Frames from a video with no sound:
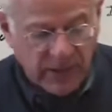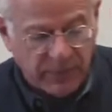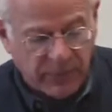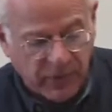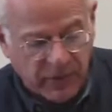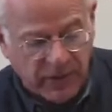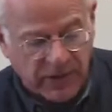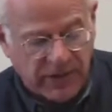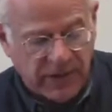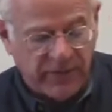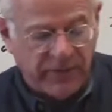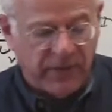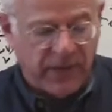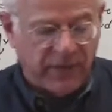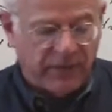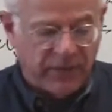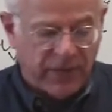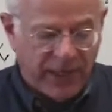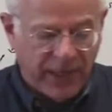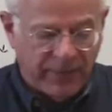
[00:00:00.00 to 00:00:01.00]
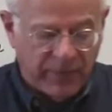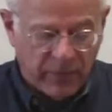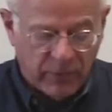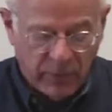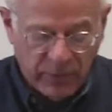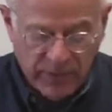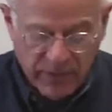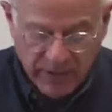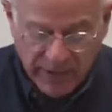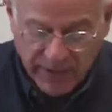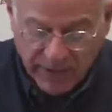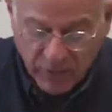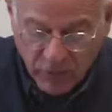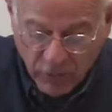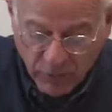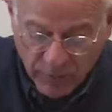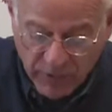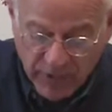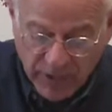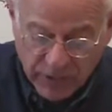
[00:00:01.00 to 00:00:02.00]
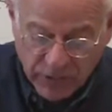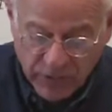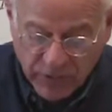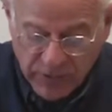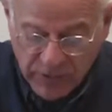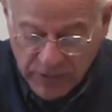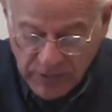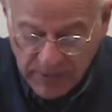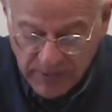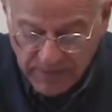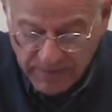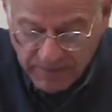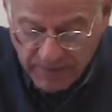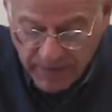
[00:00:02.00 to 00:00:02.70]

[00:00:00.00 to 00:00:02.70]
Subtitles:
the productivity of labor within their home countries.